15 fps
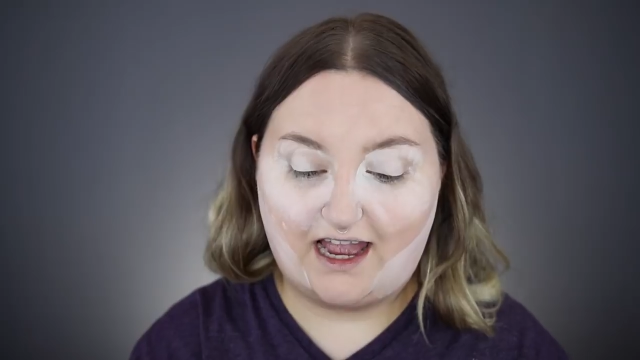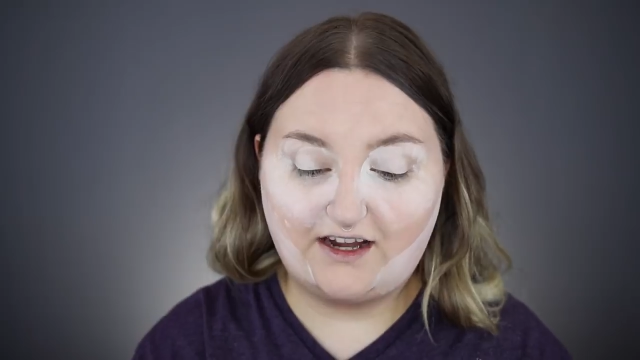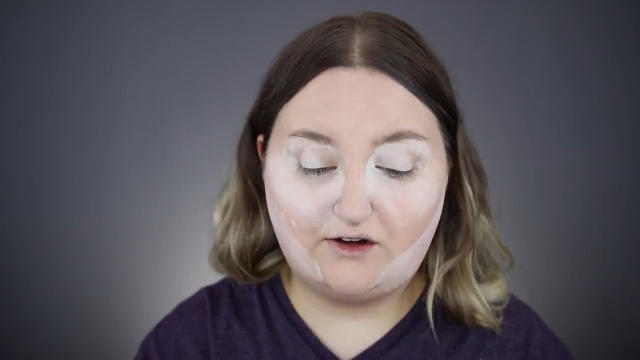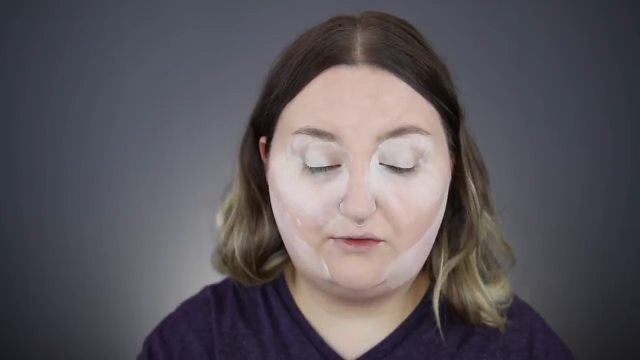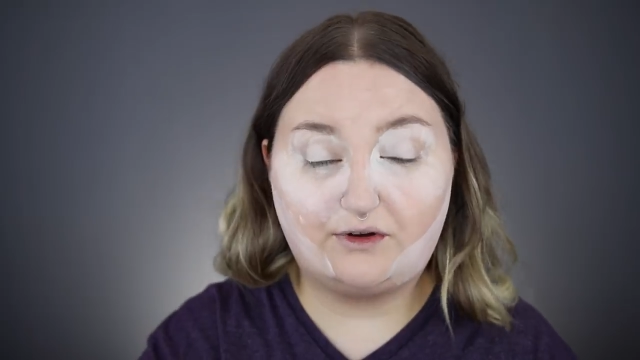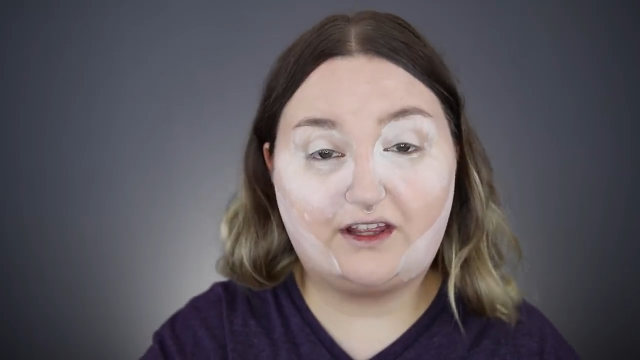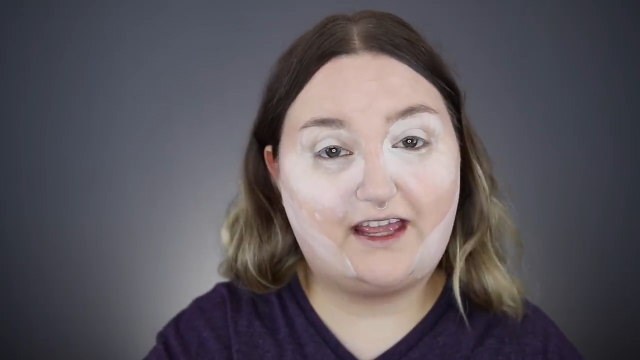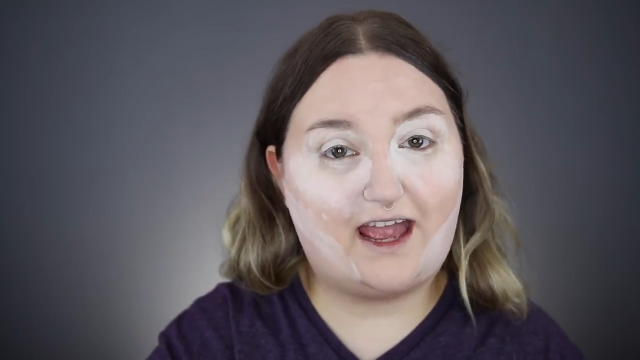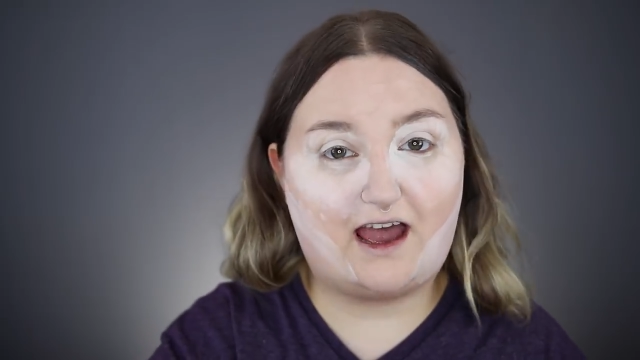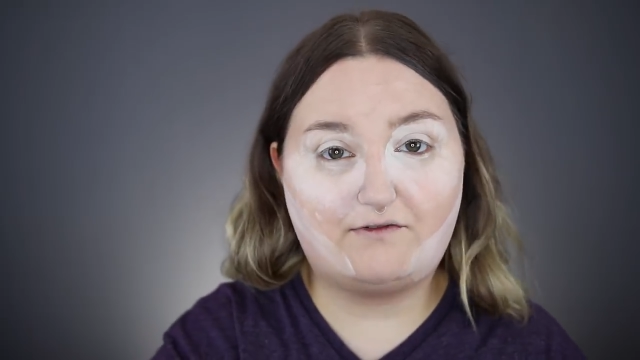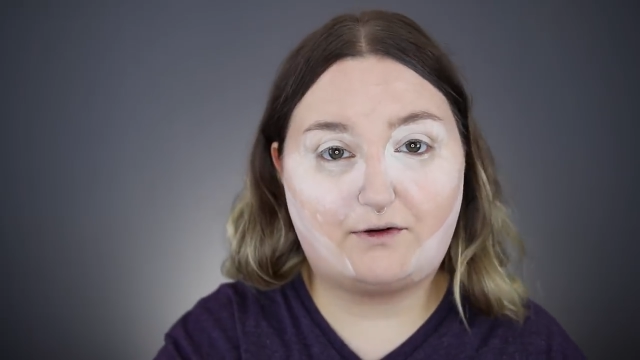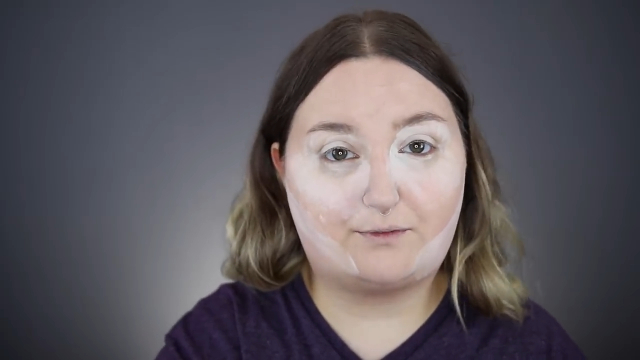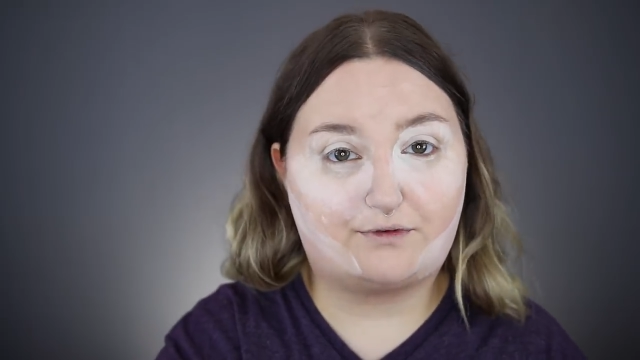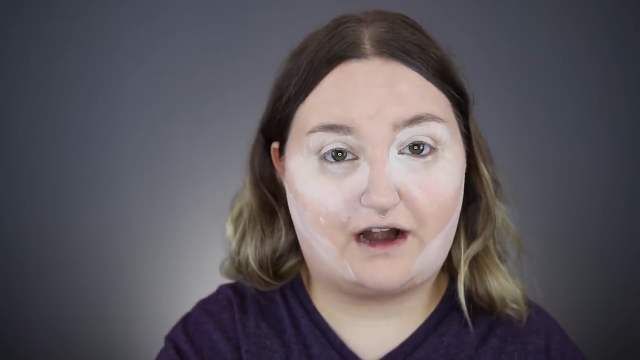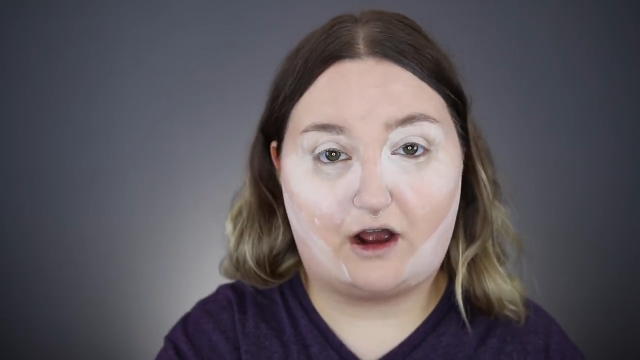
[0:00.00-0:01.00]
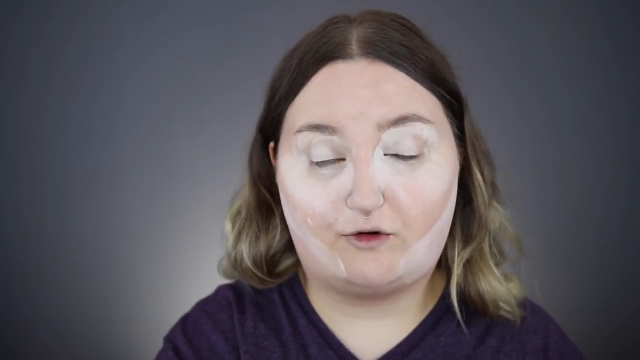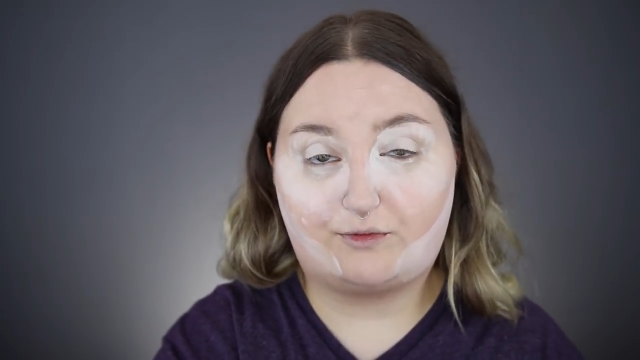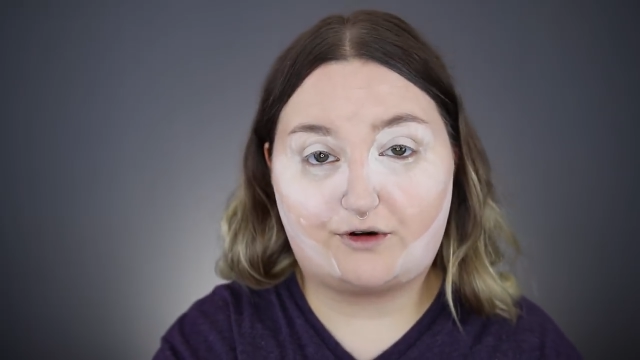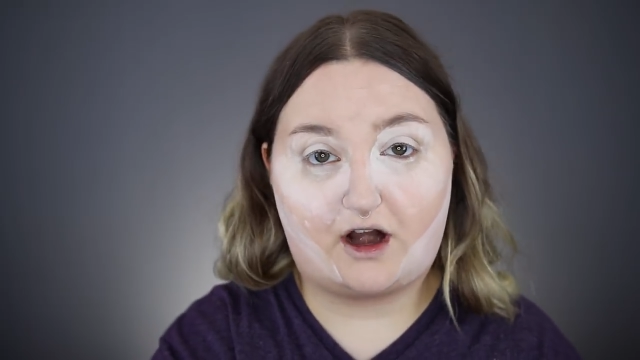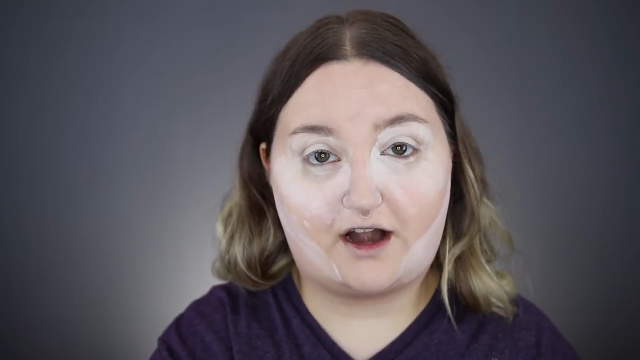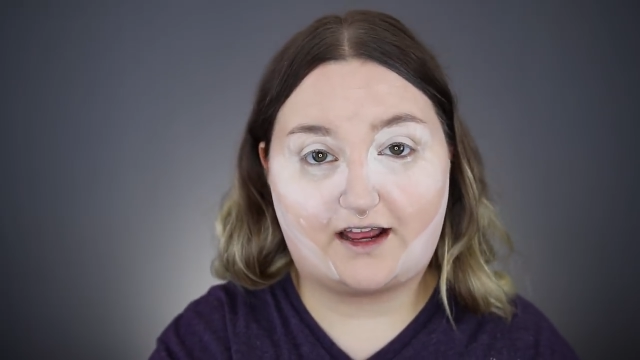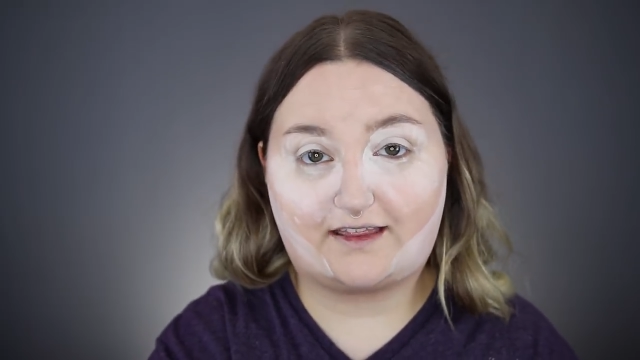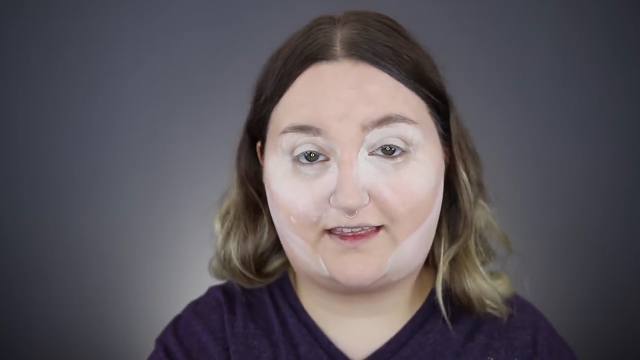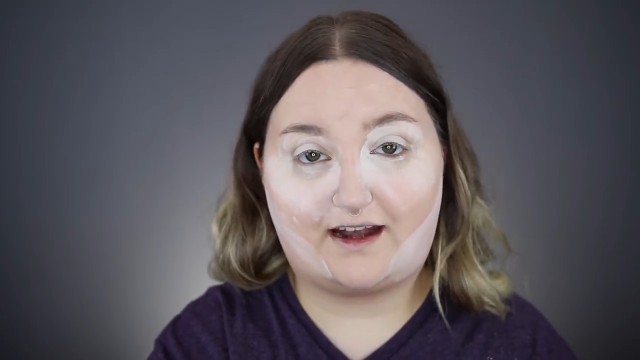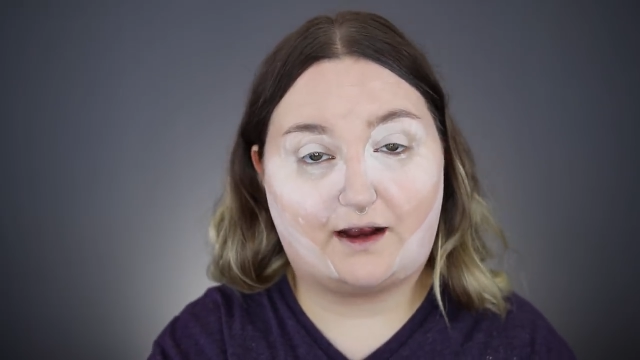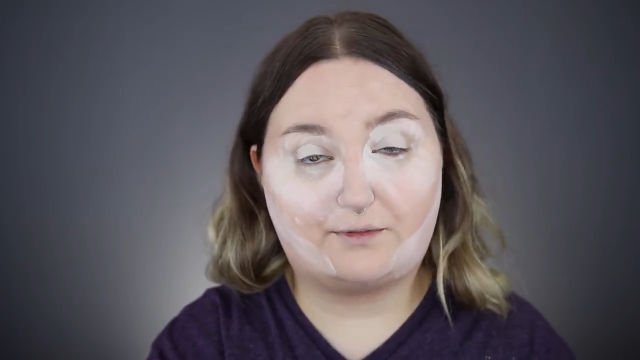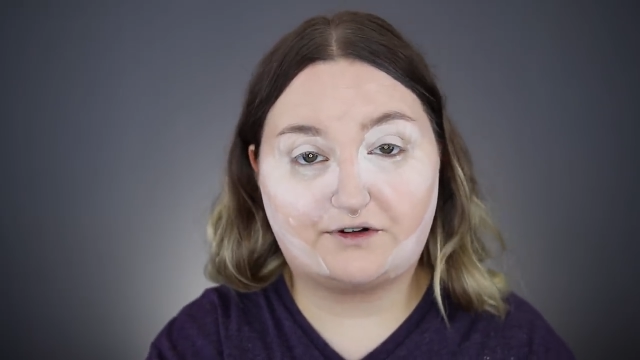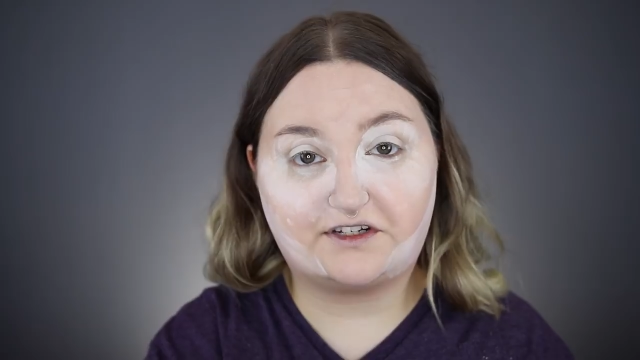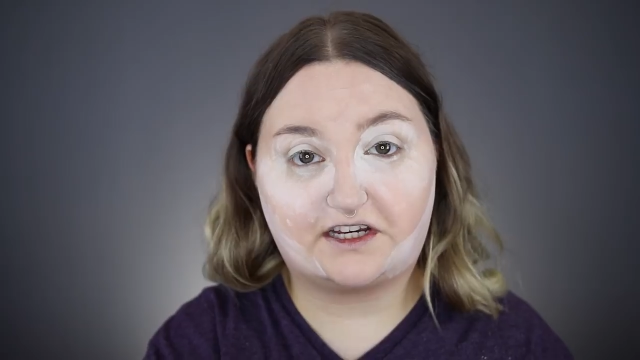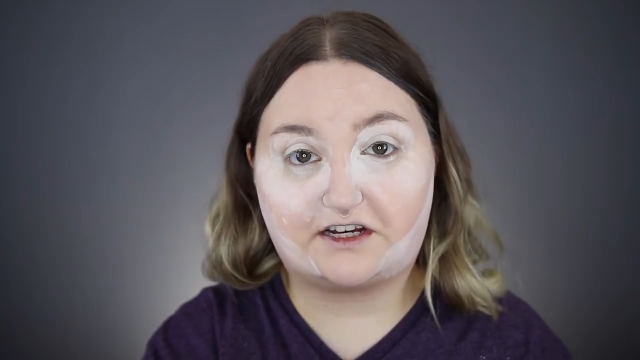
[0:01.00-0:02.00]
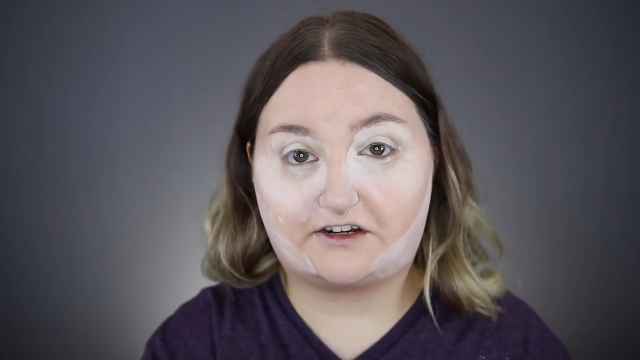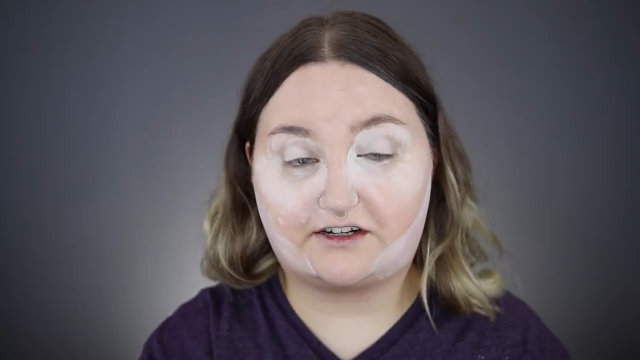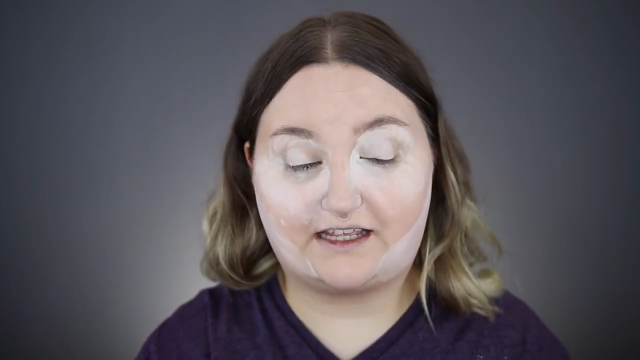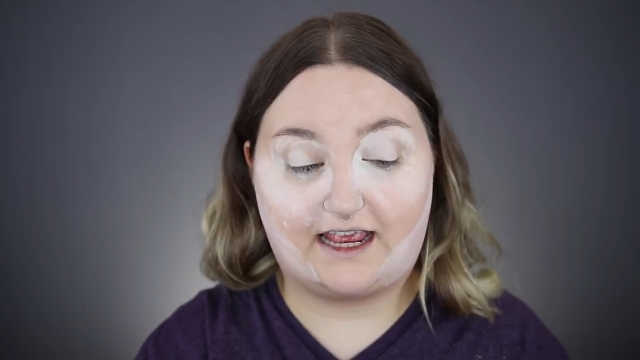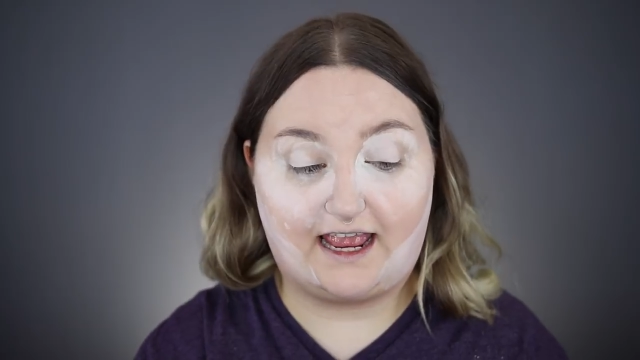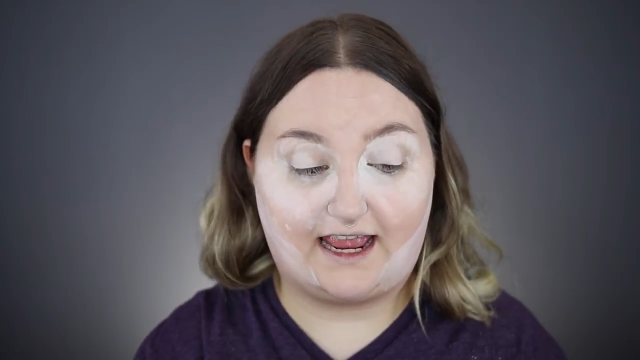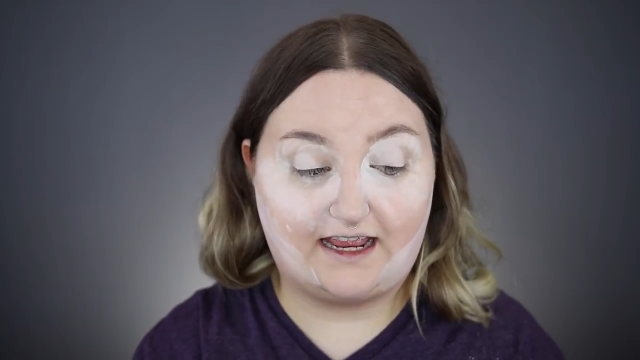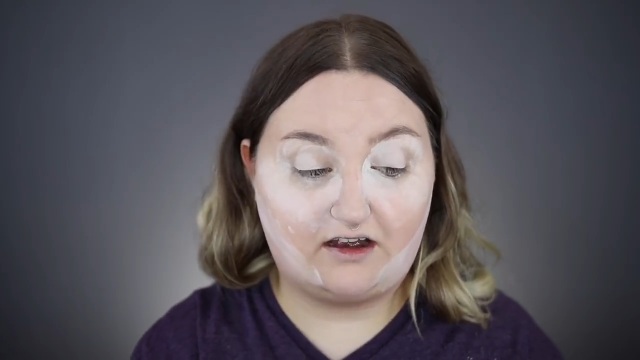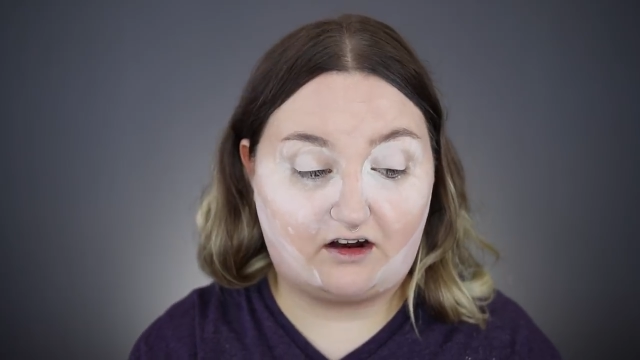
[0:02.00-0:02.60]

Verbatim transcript: I don't really have a brow product that I particularly hate.